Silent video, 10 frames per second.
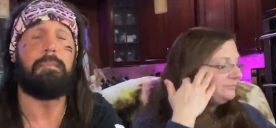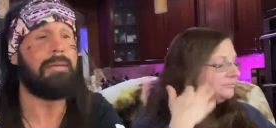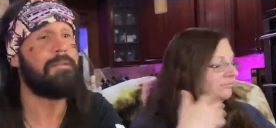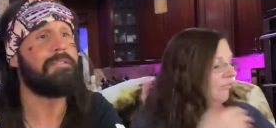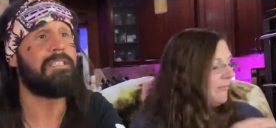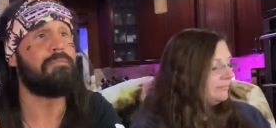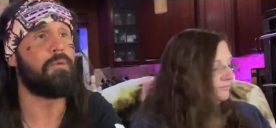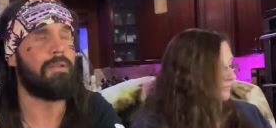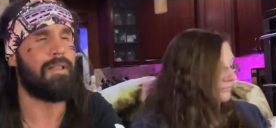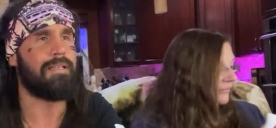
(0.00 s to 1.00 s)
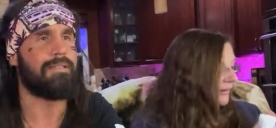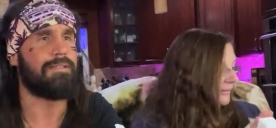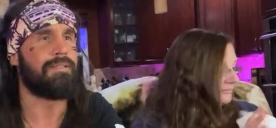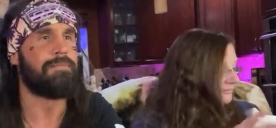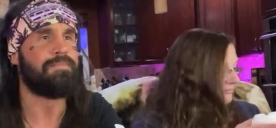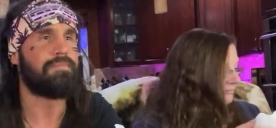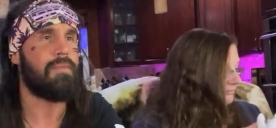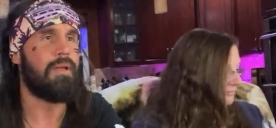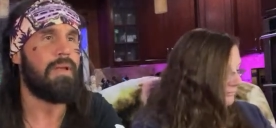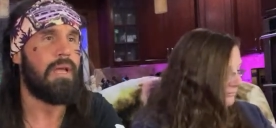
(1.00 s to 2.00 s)
Speaker 1: maybe you'll see me with glasses.
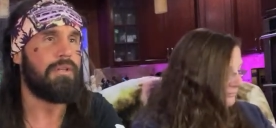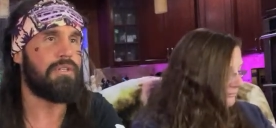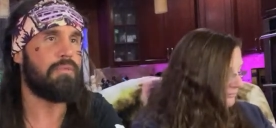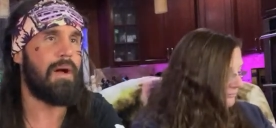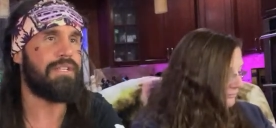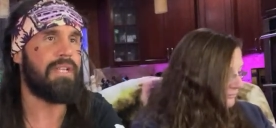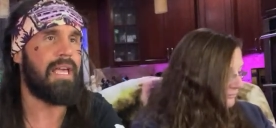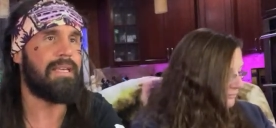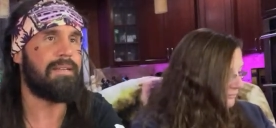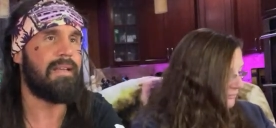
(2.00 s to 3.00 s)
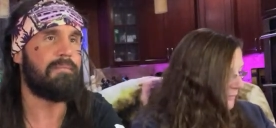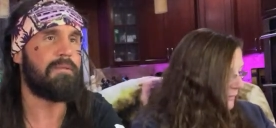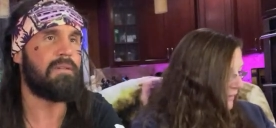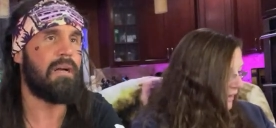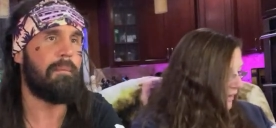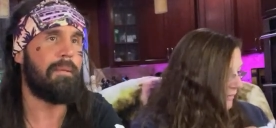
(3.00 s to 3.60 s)
Just watched AEW a couple